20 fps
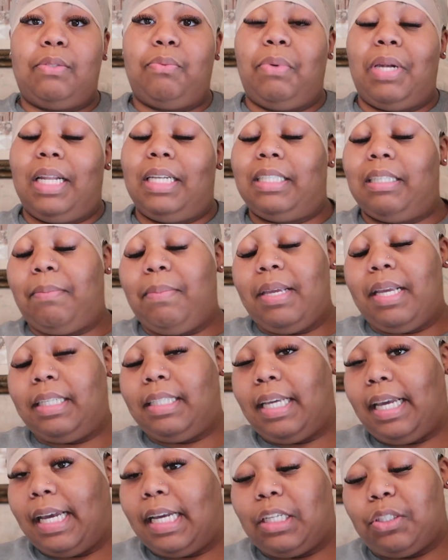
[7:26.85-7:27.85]
When I GPS
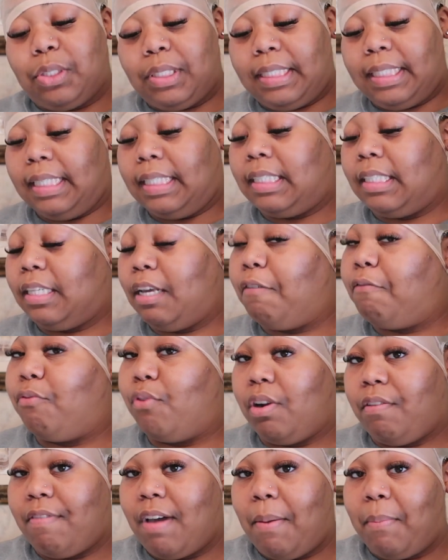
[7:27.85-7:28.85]
her address, it said
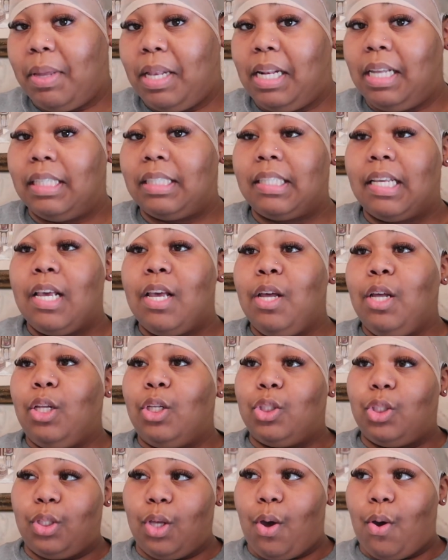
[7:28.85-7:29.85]
45 minutes,
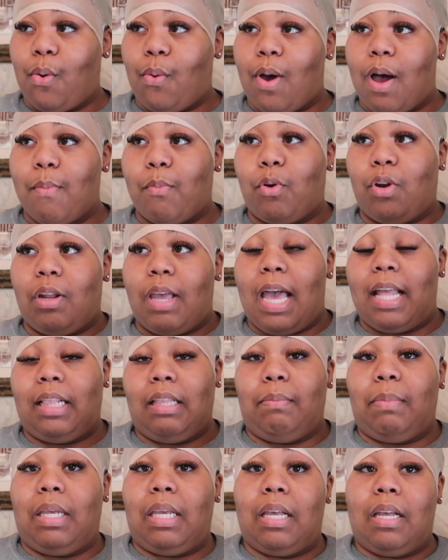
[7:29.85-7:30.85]
so I'm gonna have
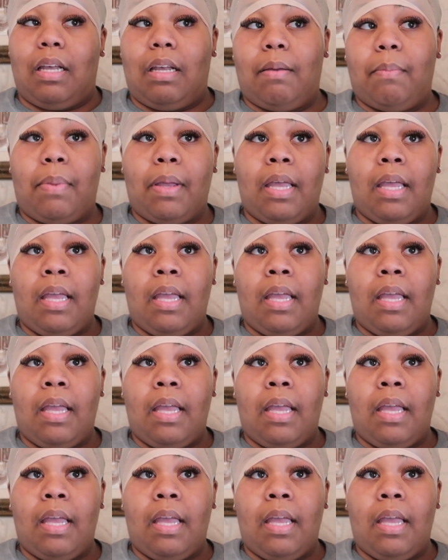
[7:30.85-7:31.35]
to be up.